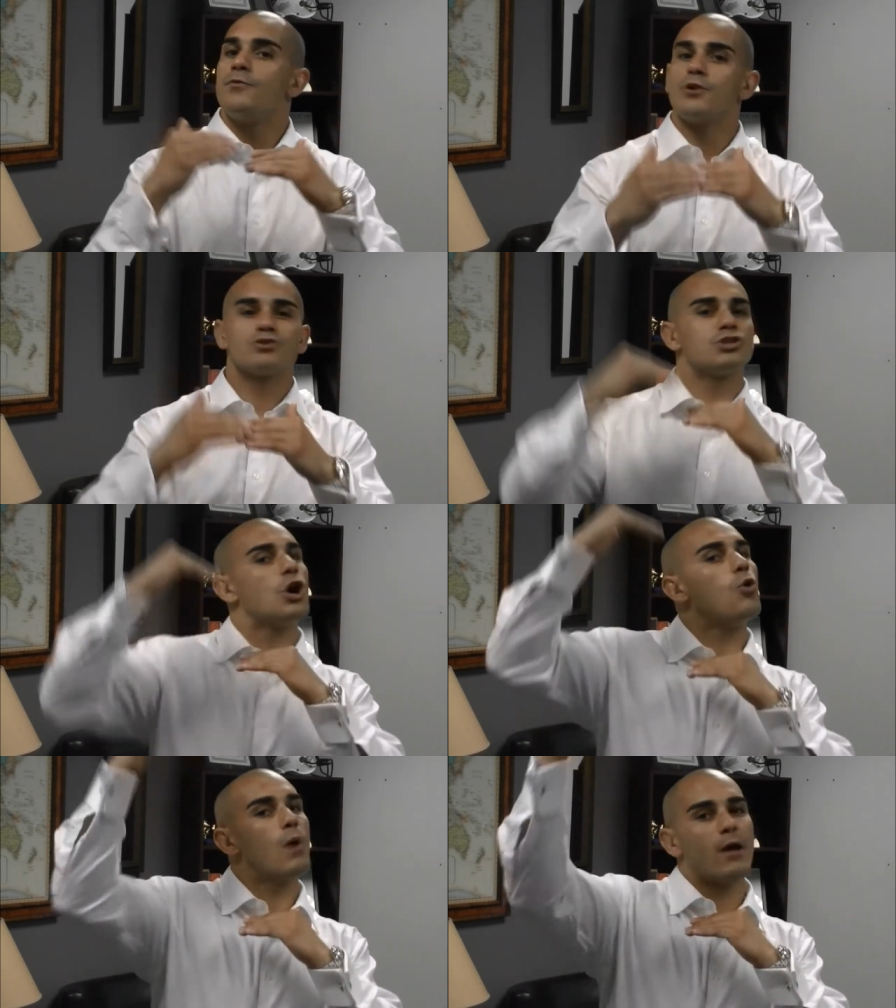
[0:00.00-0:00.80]
There's
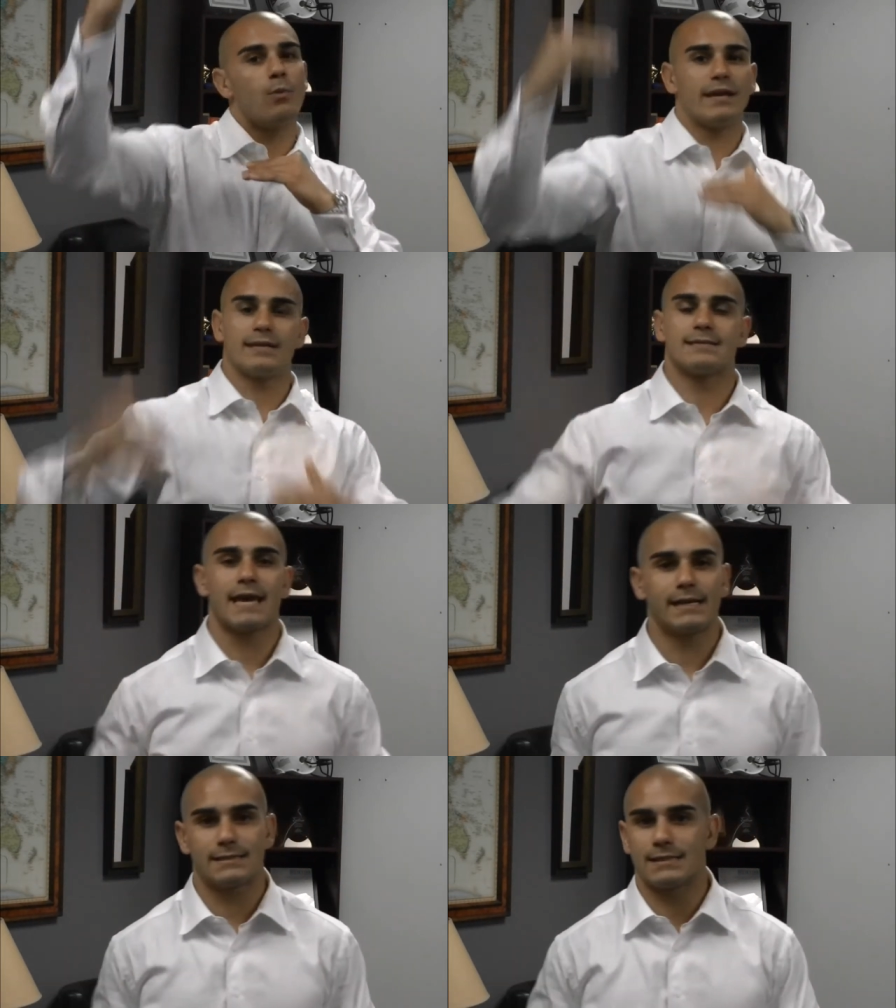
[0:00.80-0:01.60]
no way we can
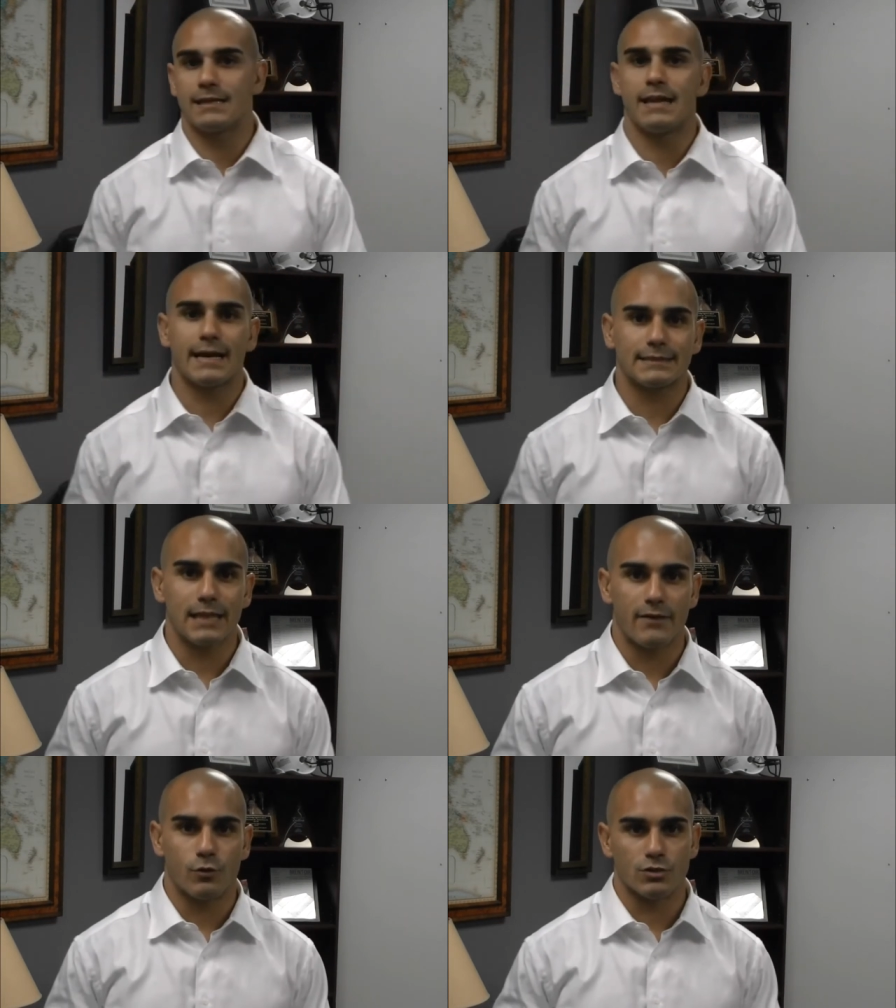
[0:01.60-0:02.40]
take it to the next
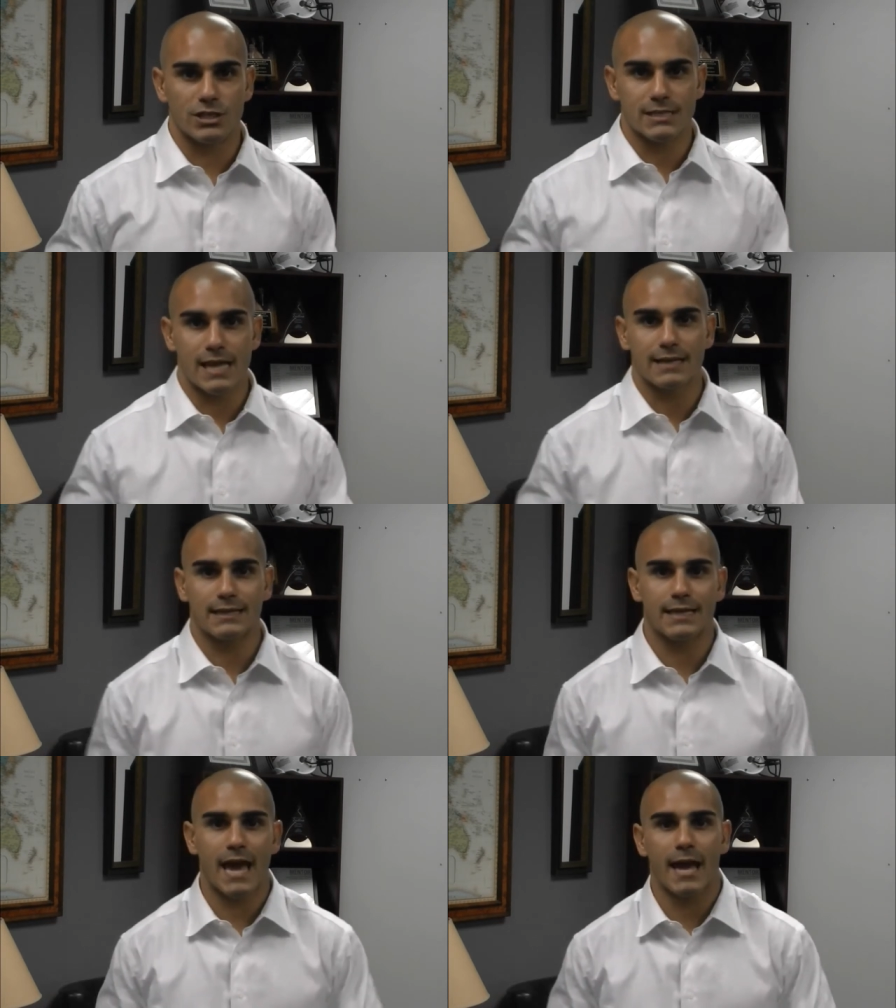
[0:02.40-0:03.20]
level, just like
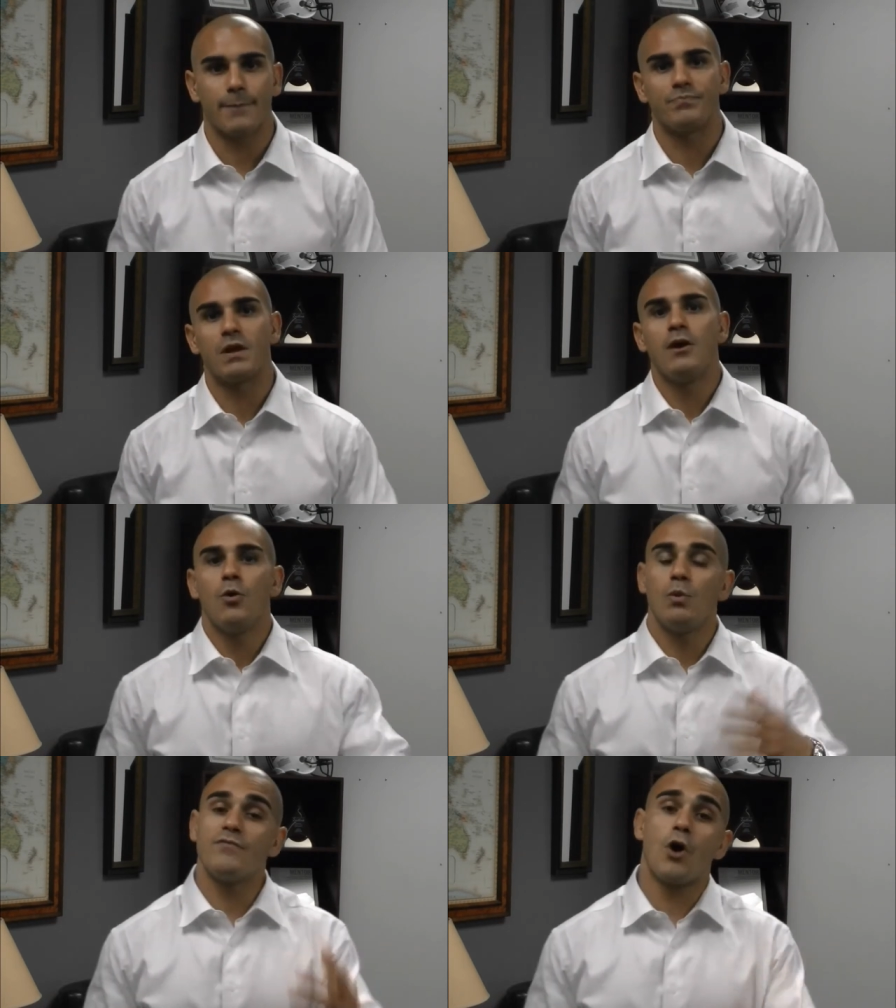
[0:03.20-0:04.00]
the game.
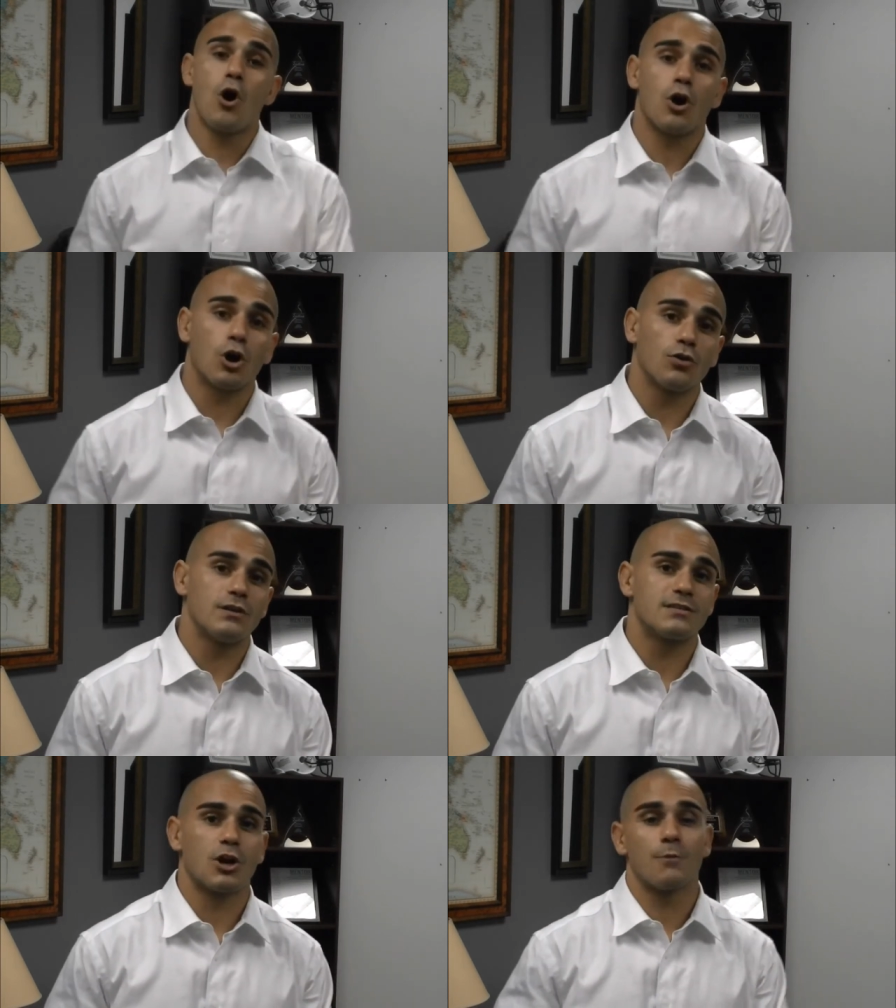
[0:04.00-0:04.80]
We've all heard
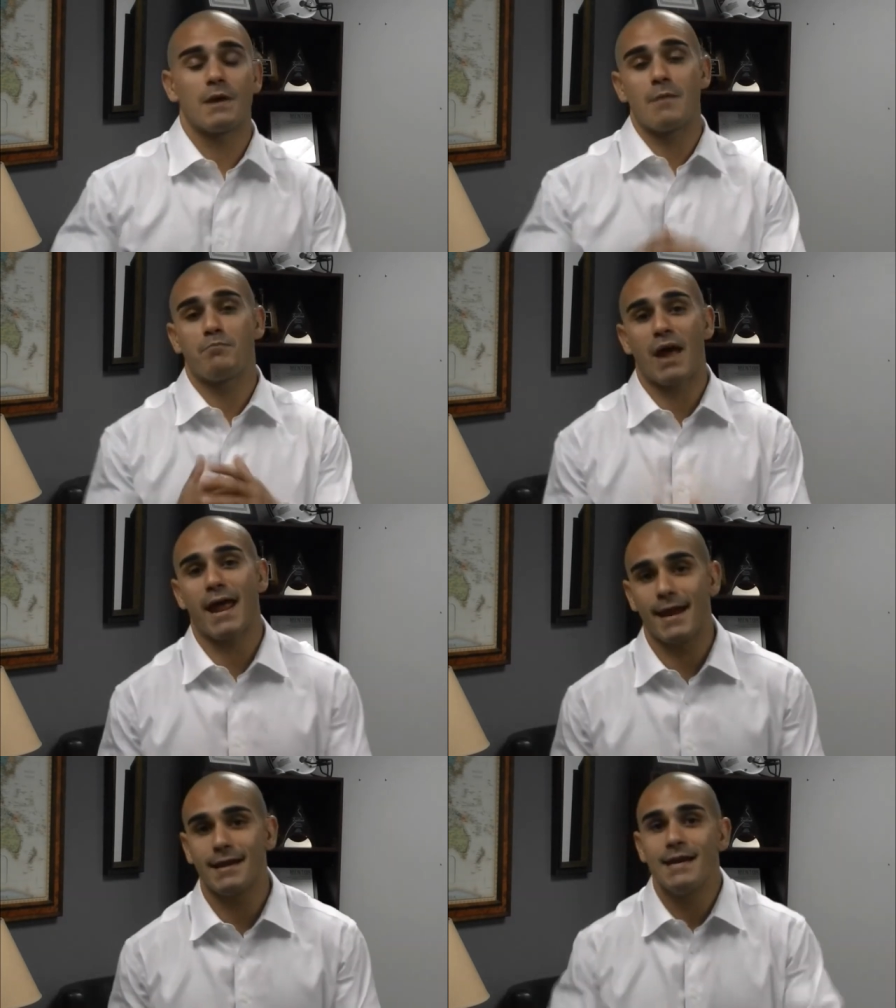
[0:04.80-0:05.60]
the term that
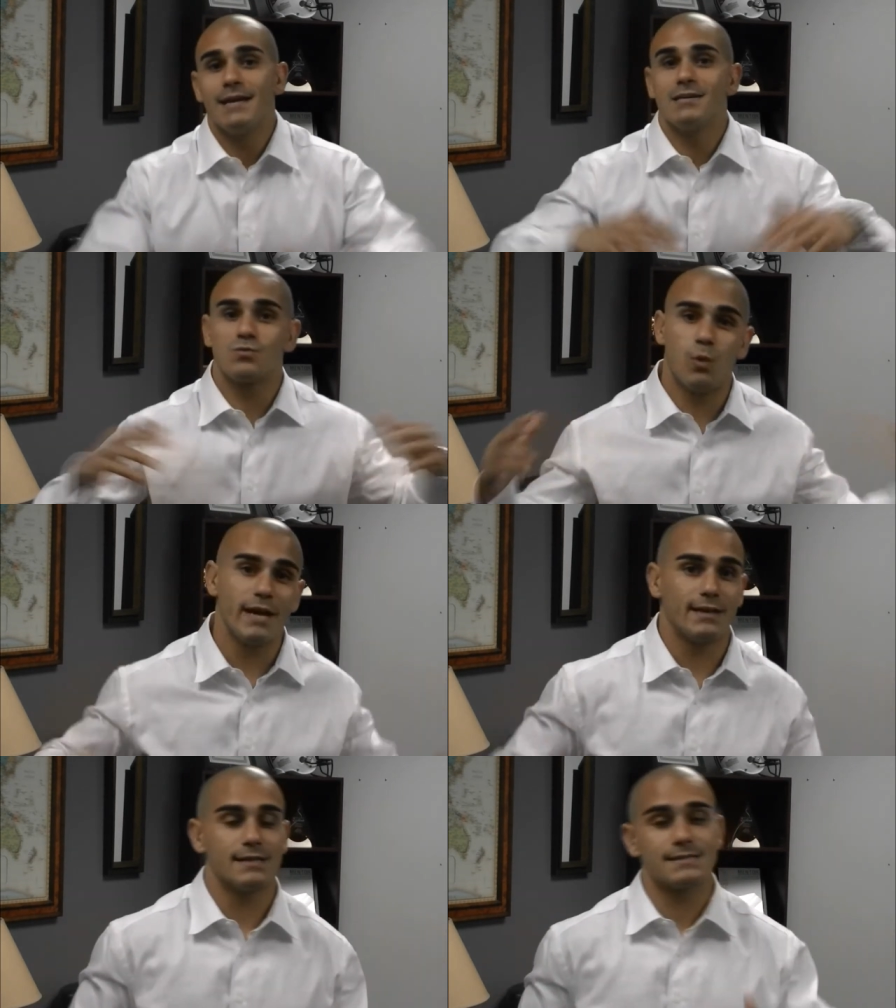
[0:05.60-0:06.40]
pain is
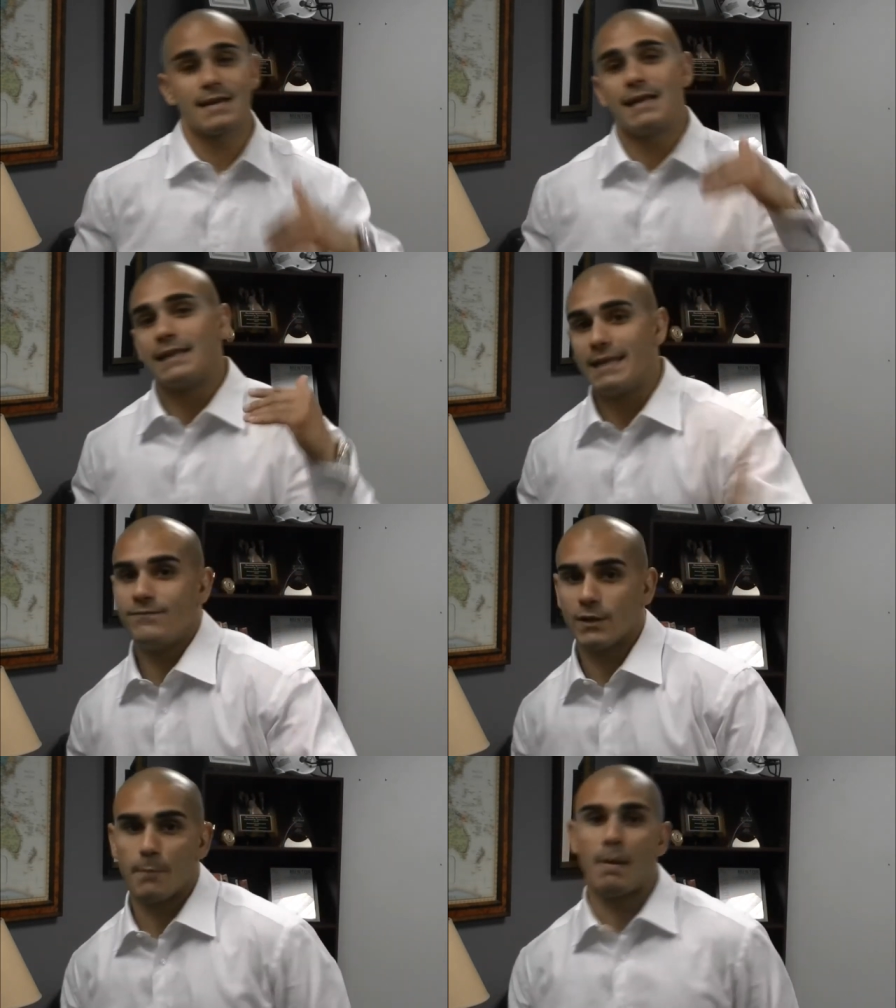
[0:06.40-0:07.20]
weakness
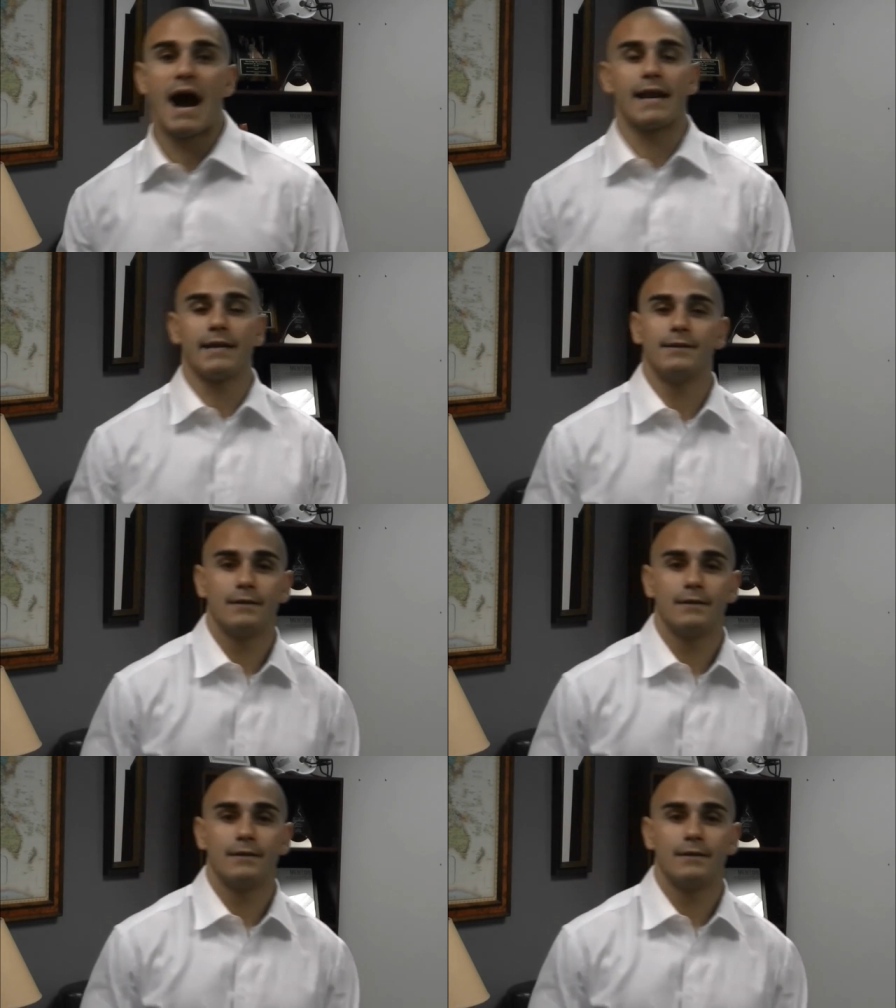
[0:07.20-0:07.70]
leaving the body.